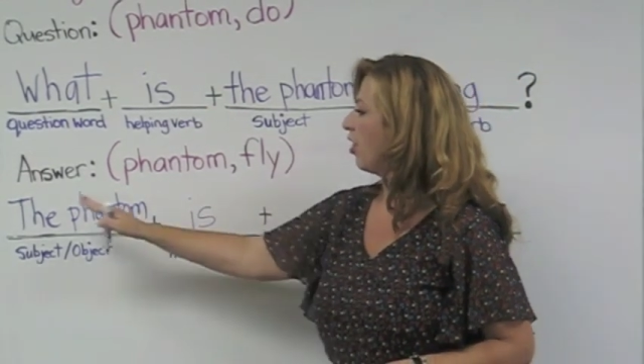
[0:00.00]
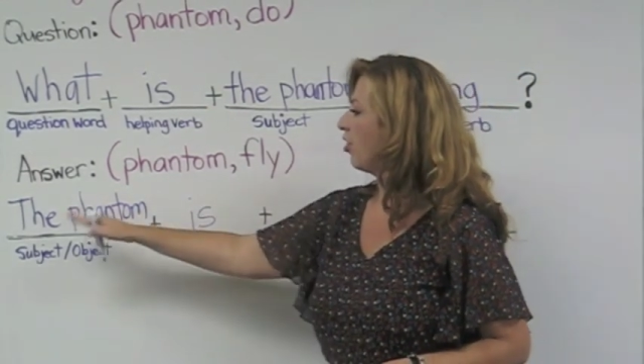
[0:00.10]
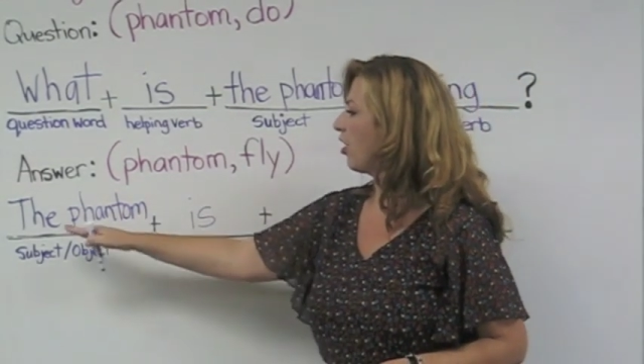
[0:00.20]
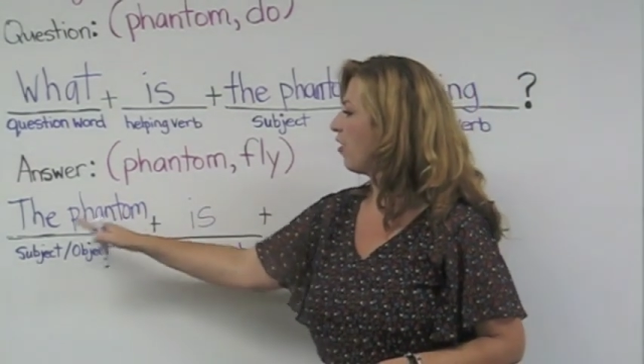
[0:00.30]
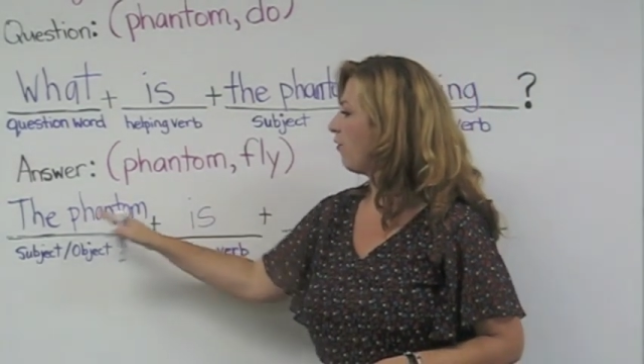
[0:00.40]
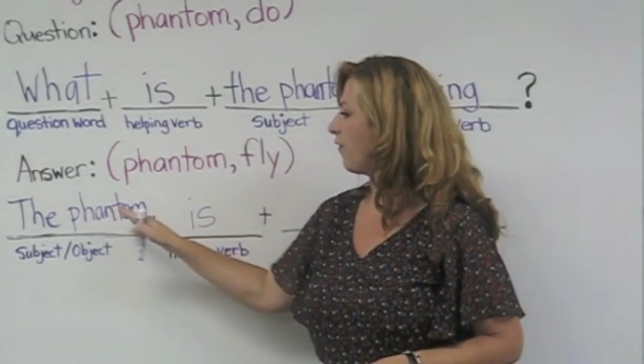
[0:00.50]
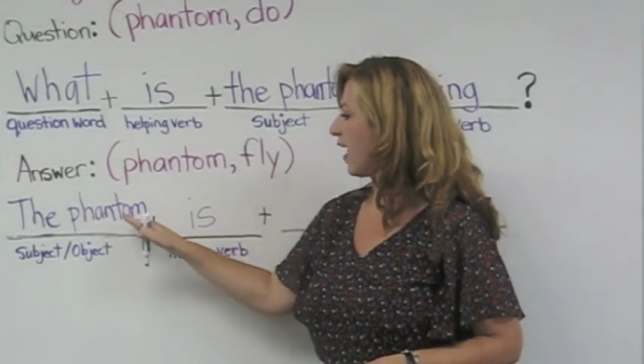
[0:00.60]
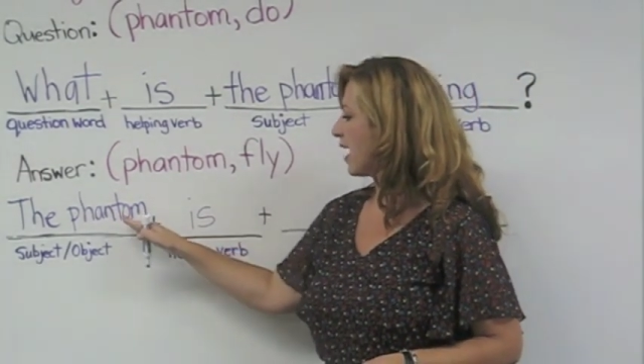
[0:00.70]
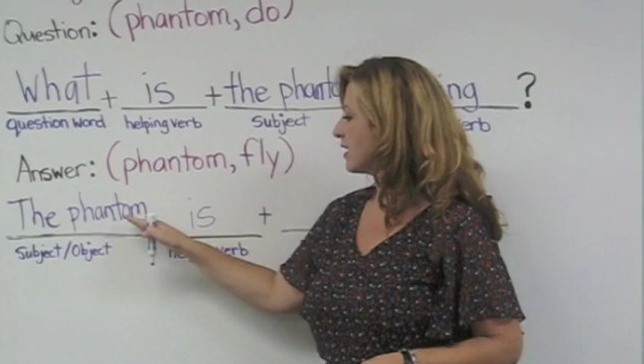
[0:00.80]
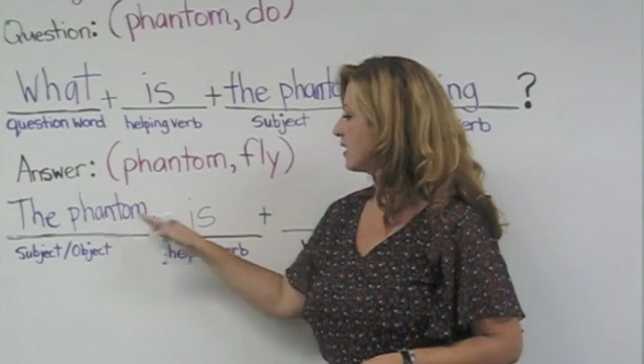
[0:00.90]
The
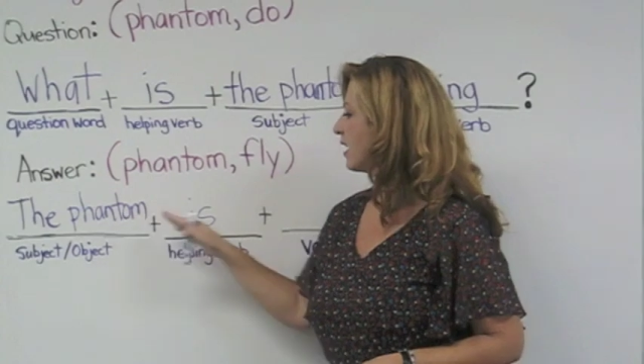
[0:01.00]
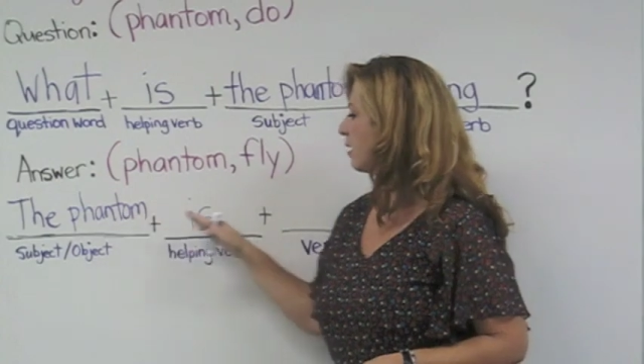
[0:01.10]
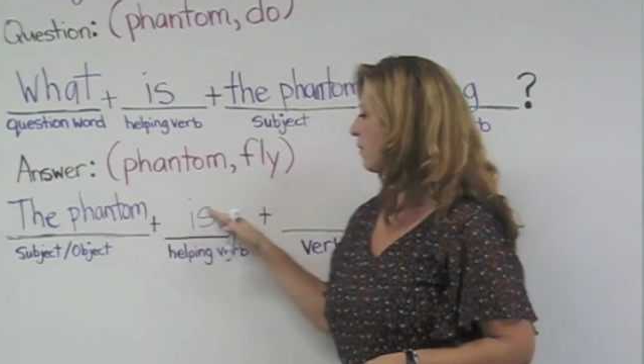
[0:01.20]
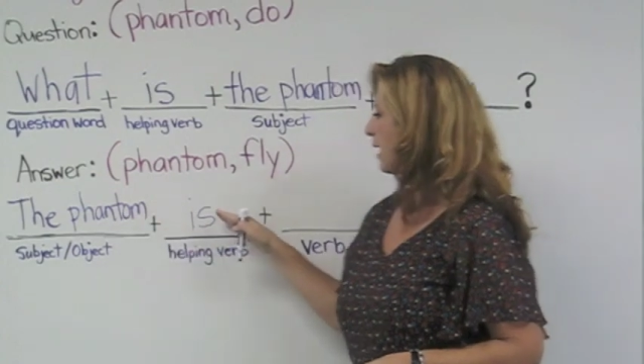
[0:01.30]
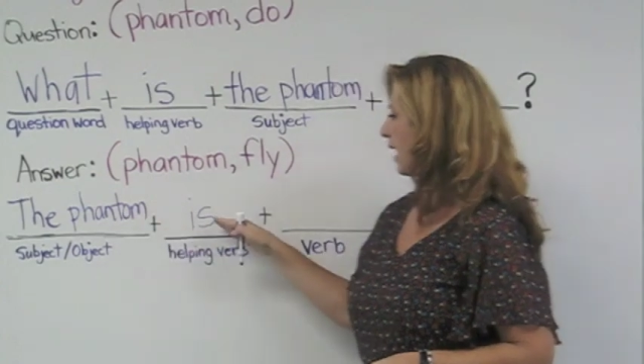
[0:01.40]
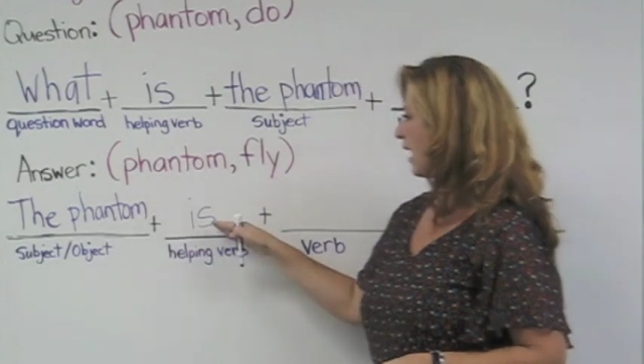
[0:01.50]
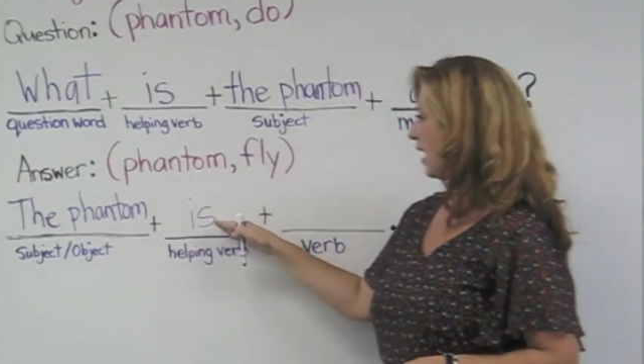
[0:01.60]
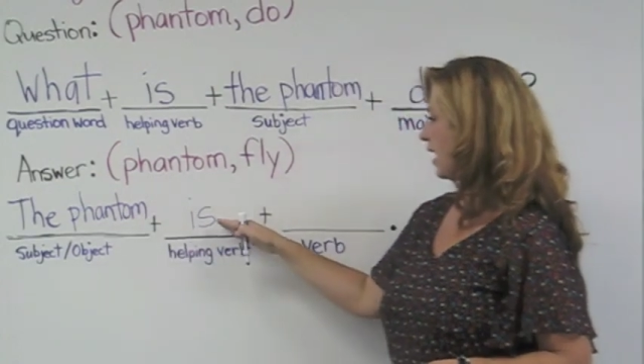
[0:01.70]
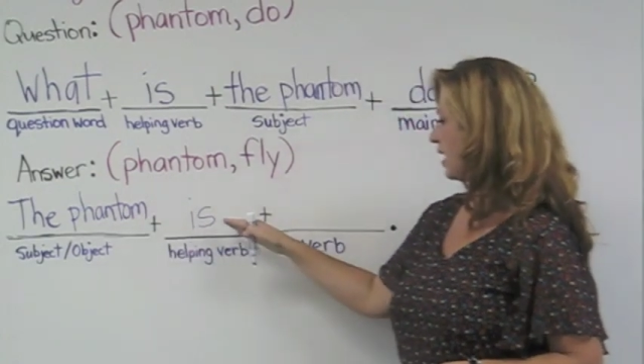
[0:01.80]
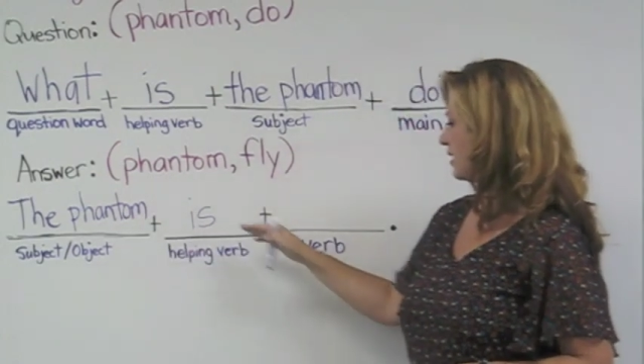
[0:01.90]
phantom
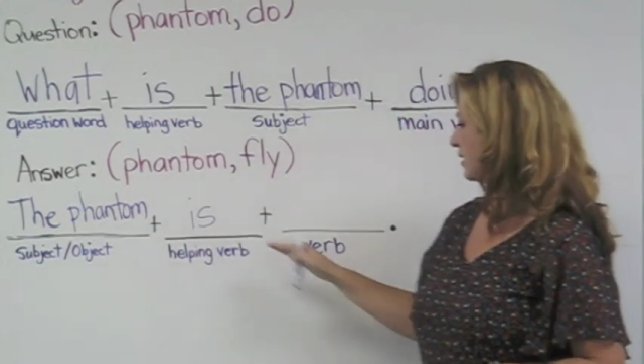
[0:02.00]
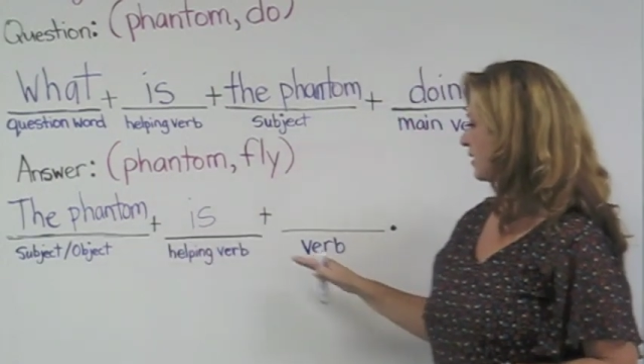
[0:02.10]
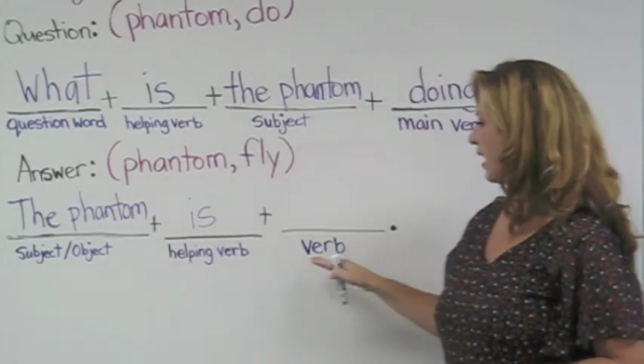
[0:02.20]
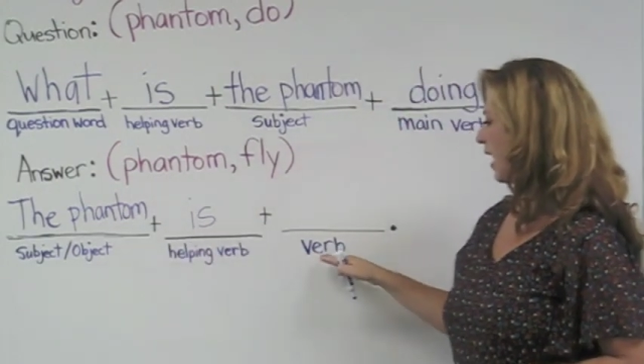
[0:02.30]
is,